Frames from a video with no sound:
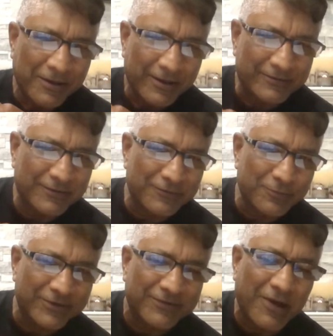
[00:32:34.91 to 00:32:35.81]
This is
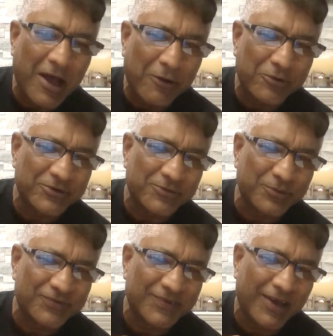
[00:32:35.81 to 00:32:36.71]
Mr. Harish
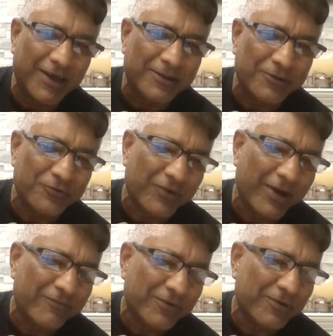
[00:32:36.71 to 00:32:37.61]
Prasad, the
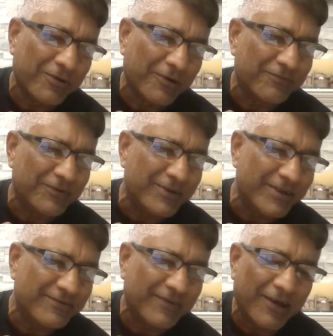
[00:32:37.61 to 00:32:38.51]
driver of the
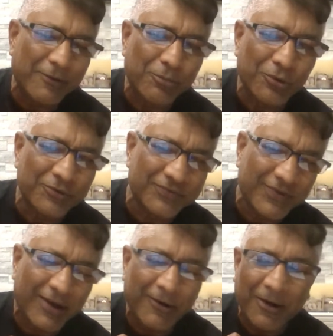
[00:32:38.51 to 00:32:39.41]
Nissan
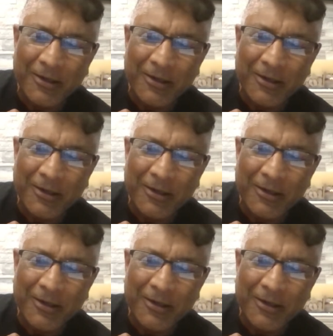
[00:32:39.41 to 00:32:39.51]
Pulsar.